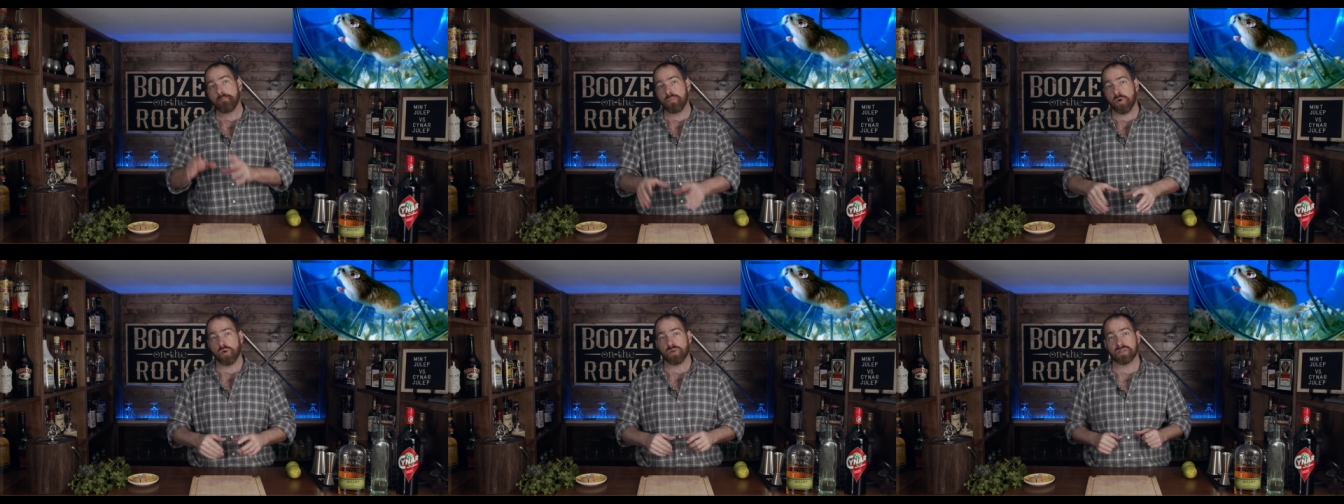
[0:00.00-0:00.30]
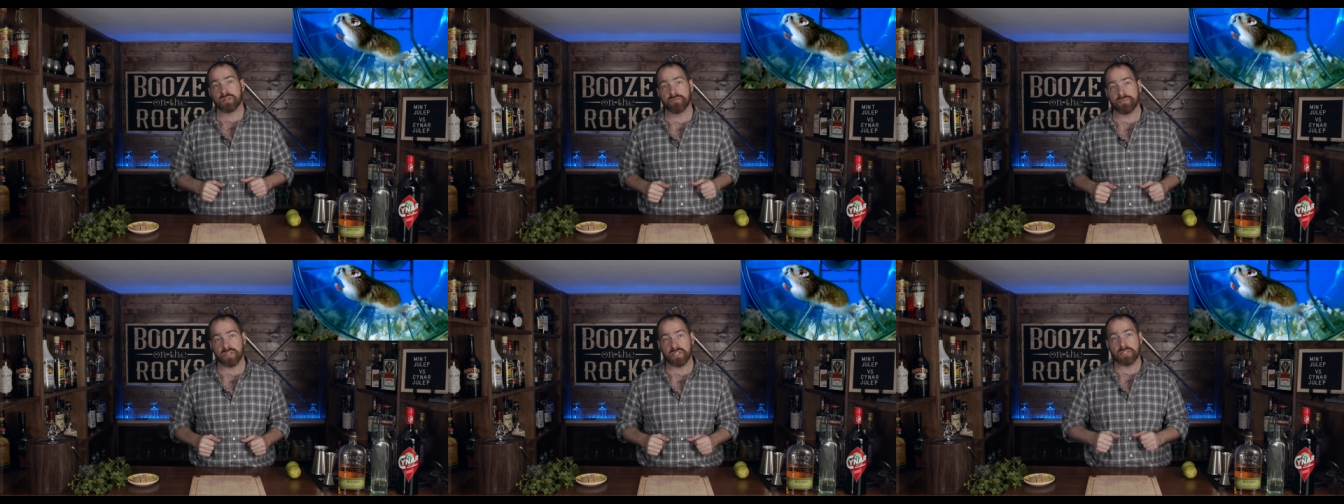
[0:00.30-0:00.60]

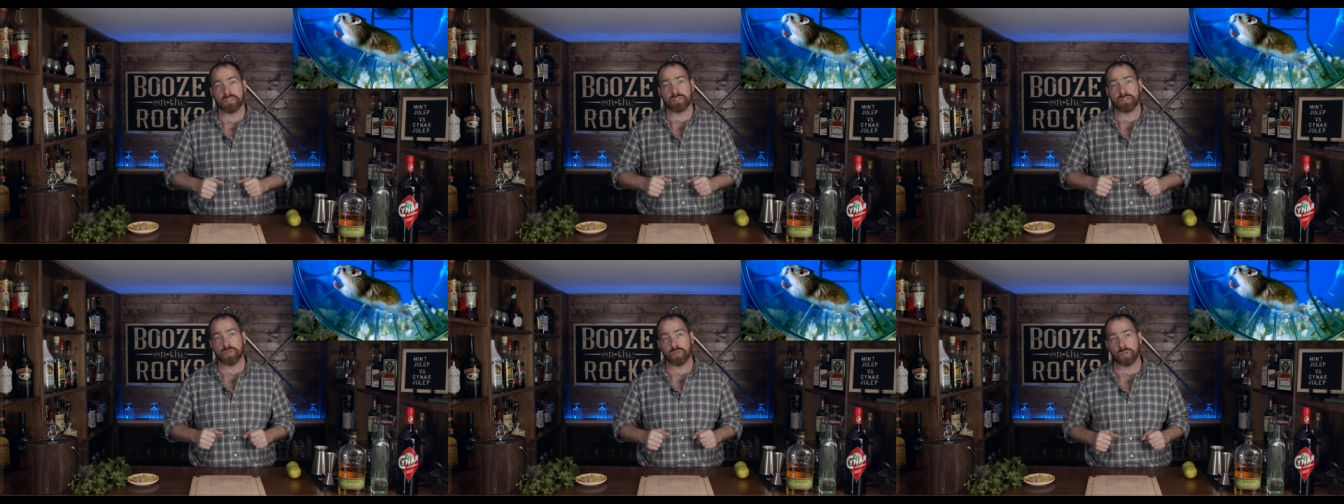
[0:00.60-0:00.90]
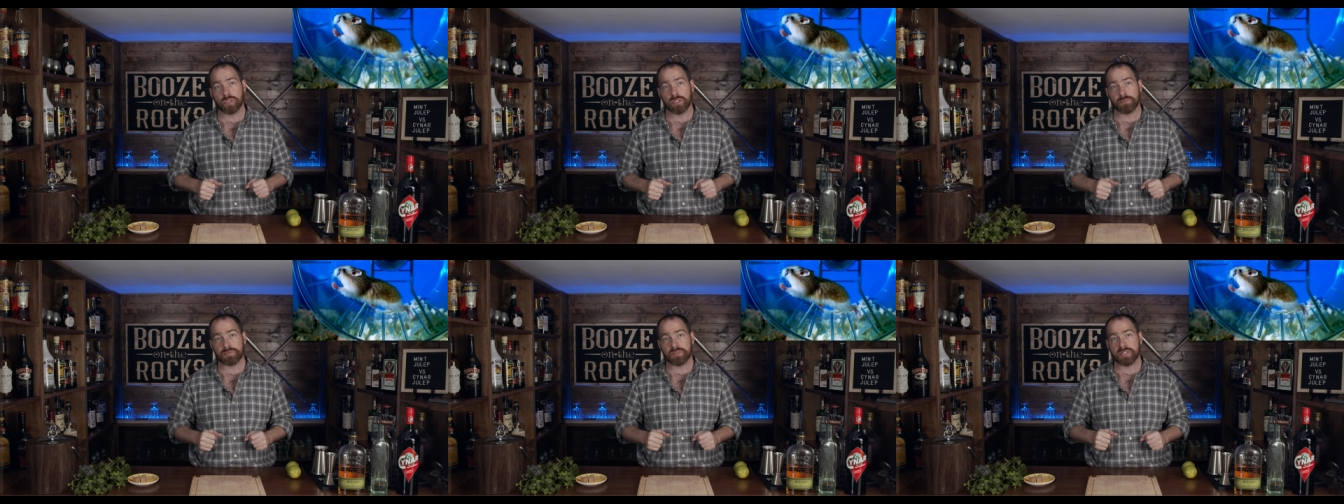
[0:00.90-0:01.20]
both of these
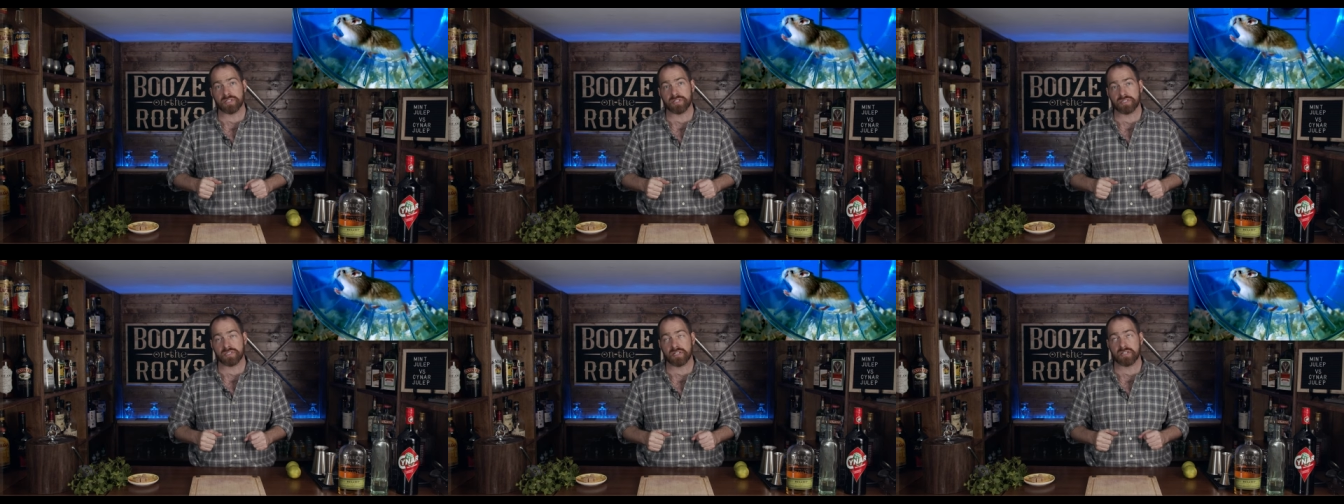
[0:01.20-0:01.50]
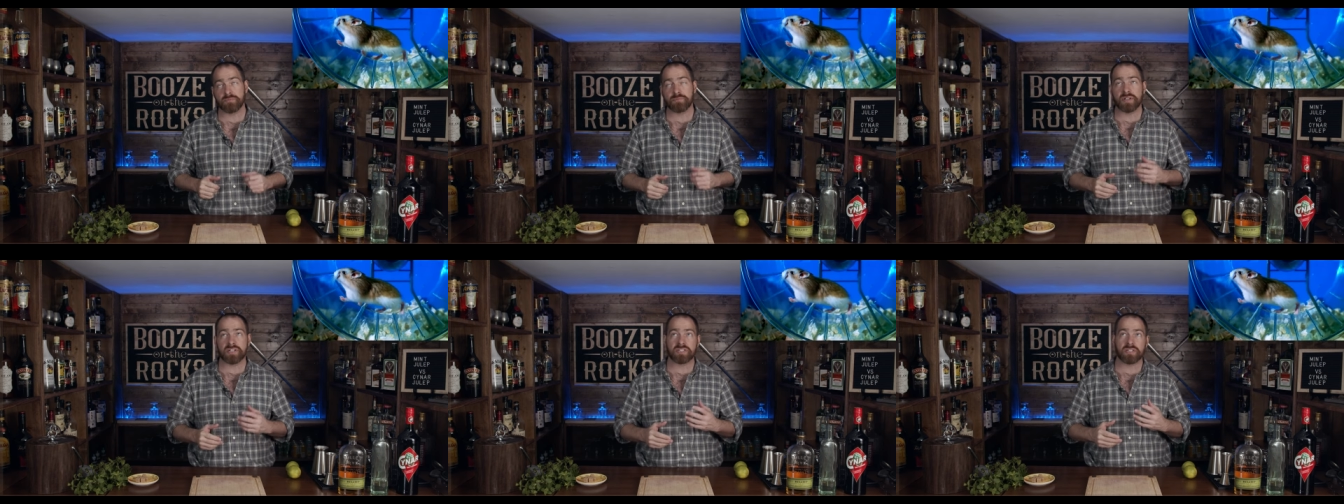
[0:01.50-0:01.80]
juleps. And I said
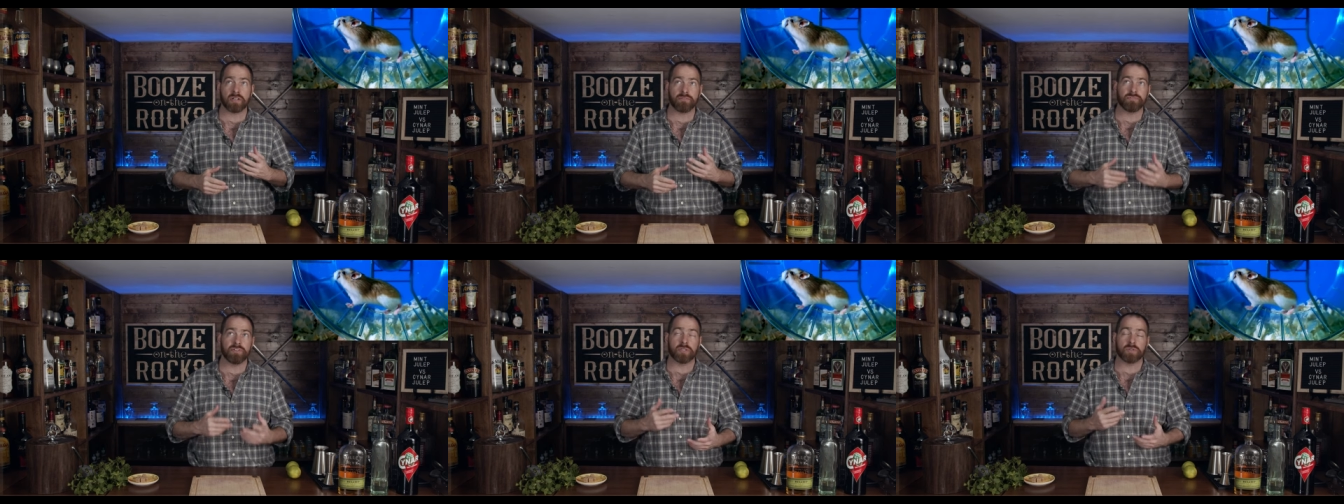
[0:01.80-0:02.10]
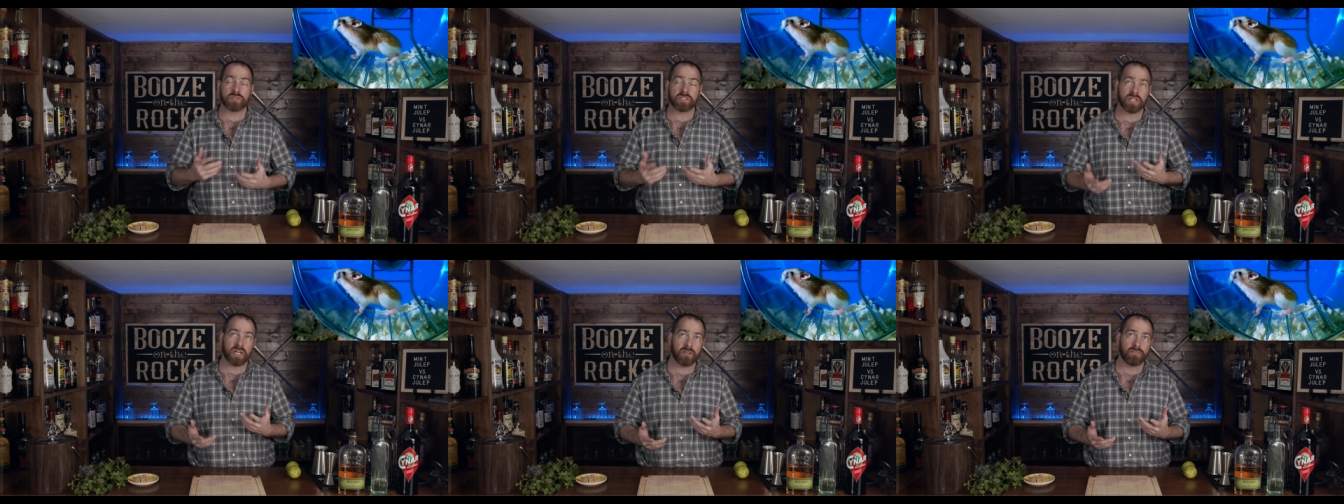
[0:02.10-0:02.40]
to myself, you
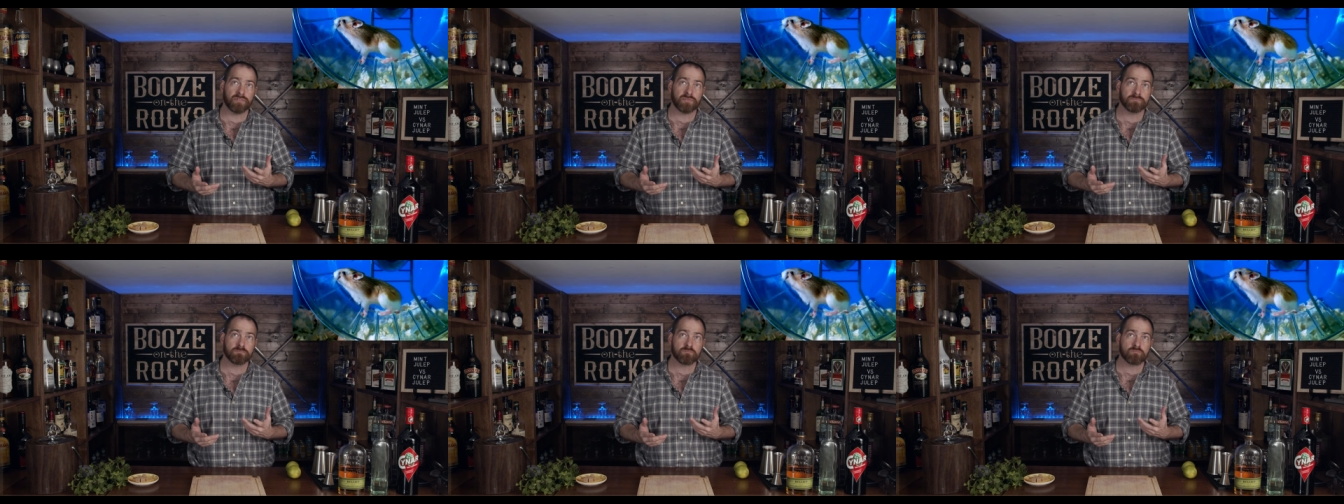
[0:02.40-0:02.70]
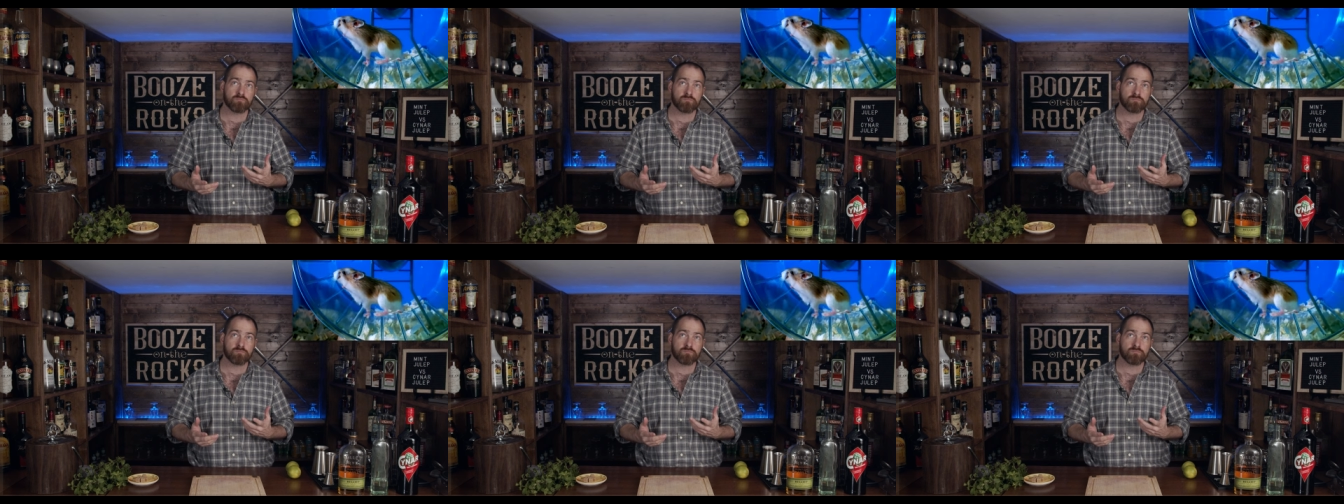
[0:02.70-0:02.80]
know, self,